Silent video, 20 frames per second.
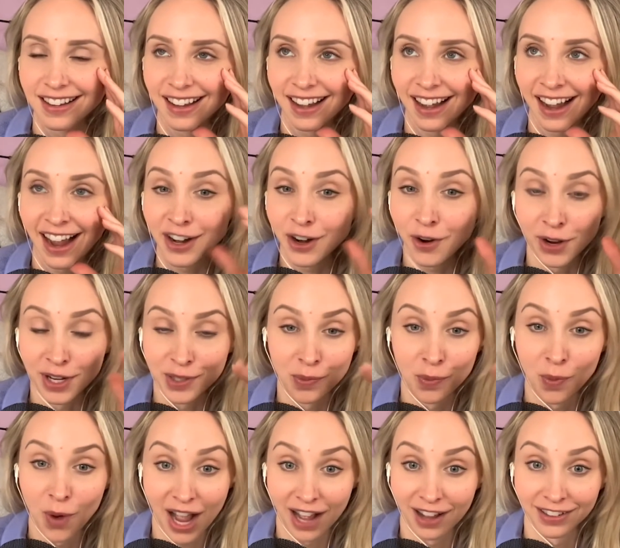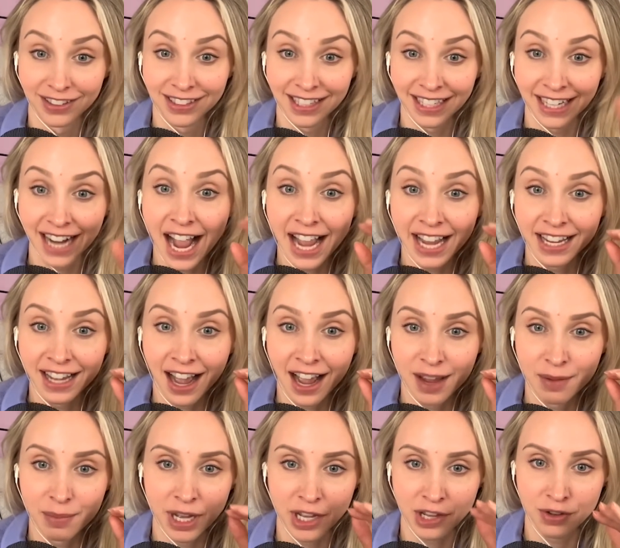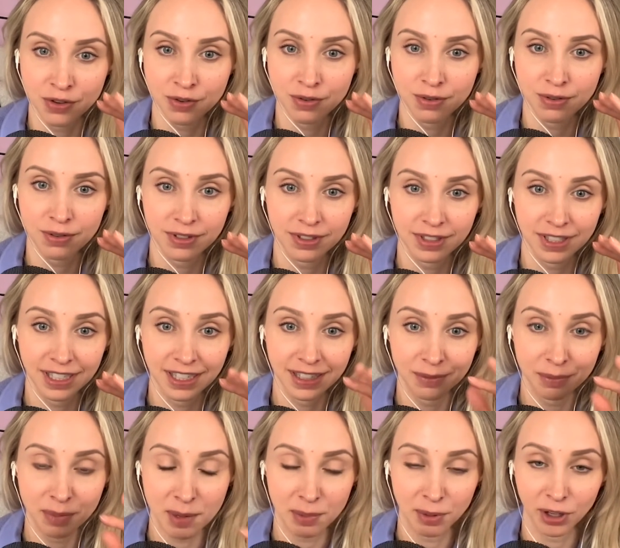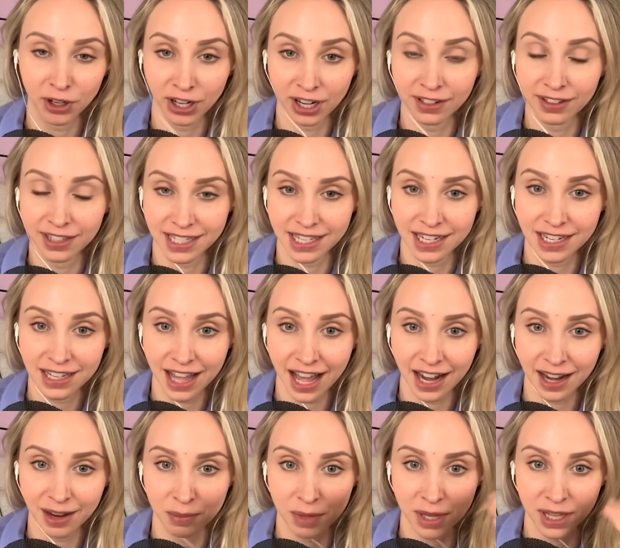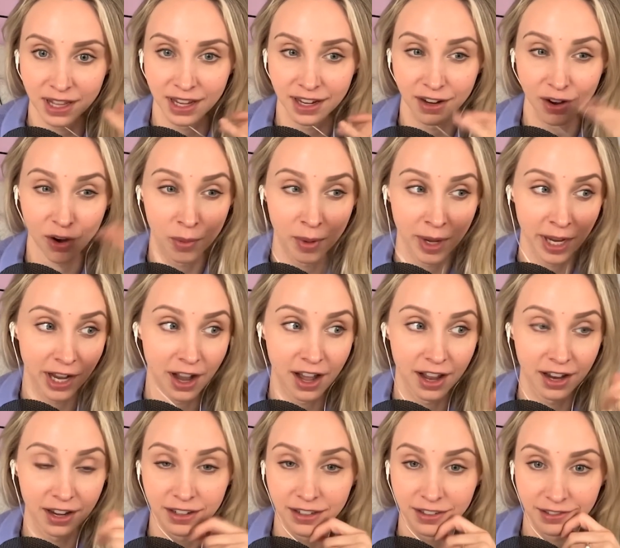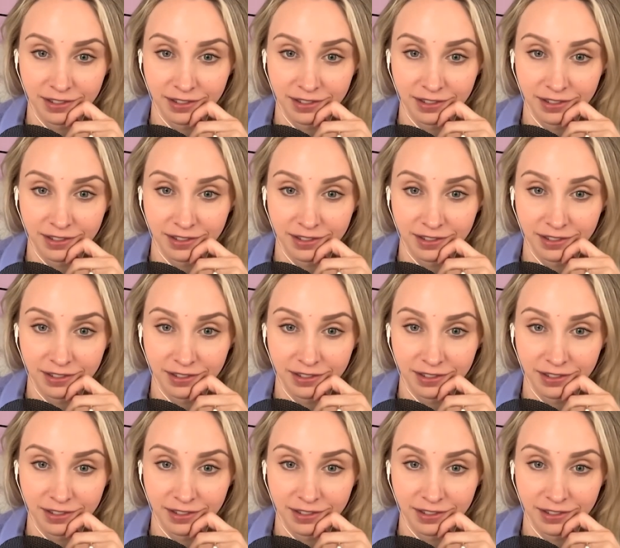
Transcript: I know it's wild. Like I bet you people are going to listen to that and be like, oh my God,